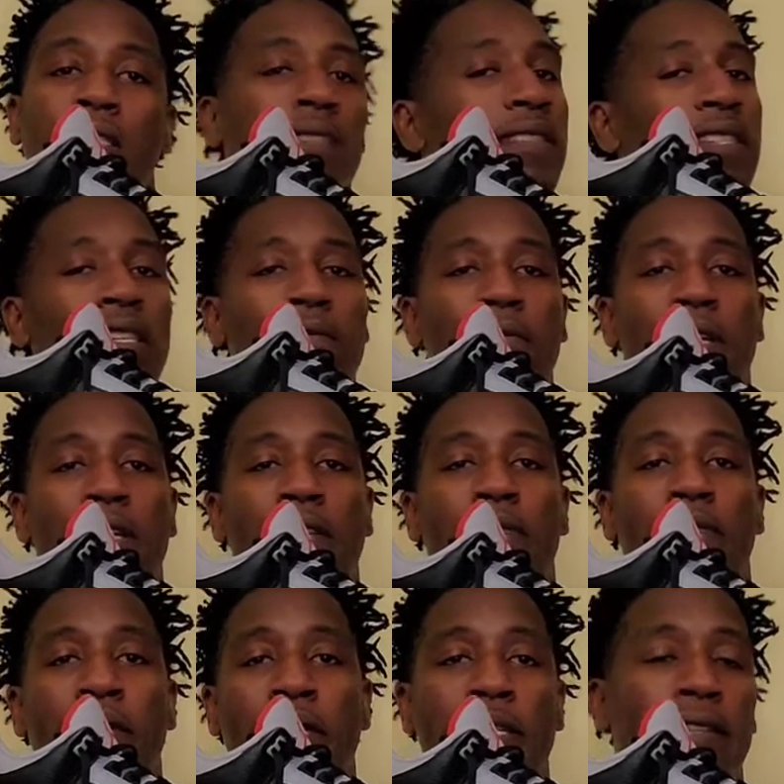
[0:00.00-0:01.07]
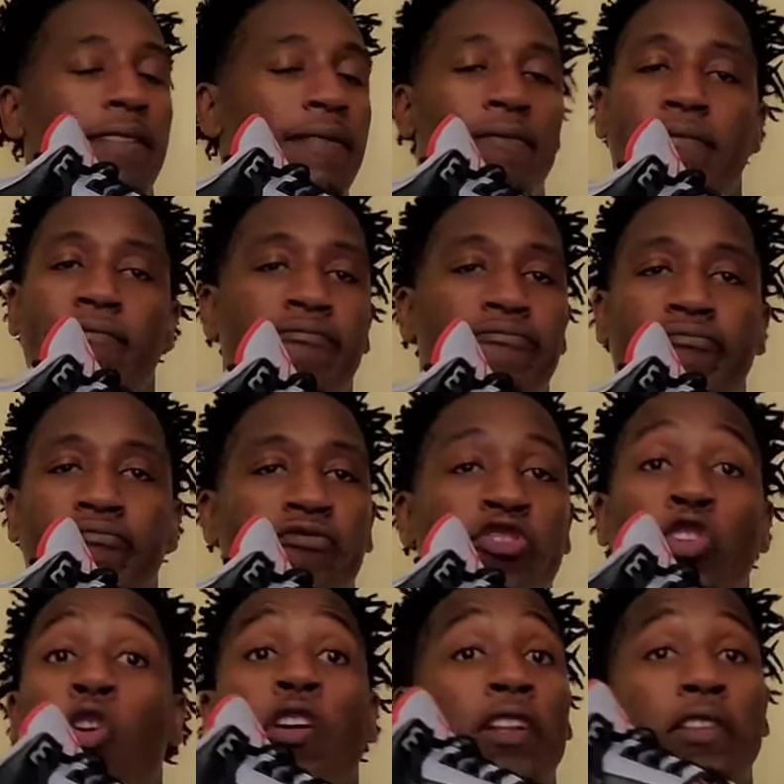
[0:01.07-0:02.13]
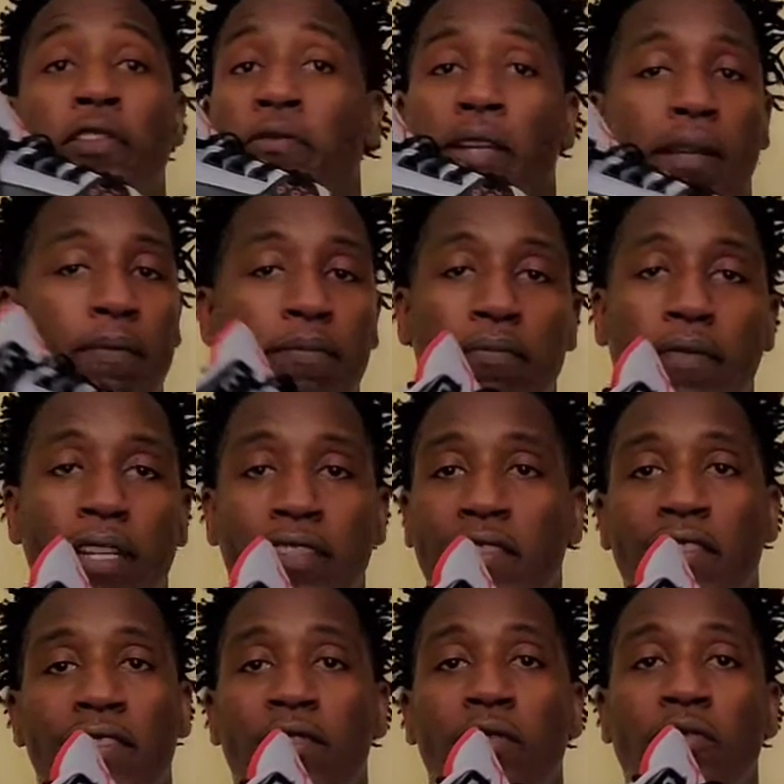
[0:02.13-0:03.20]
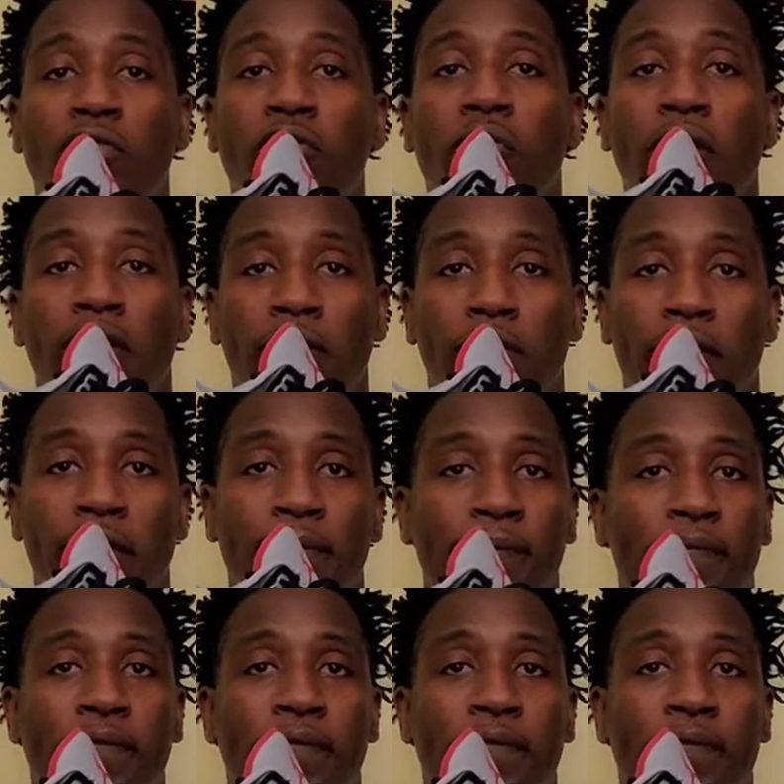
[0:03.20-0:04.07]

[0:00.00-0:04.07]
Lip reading: Cement 3s. Jordan 3. Let's just do Jordan 3.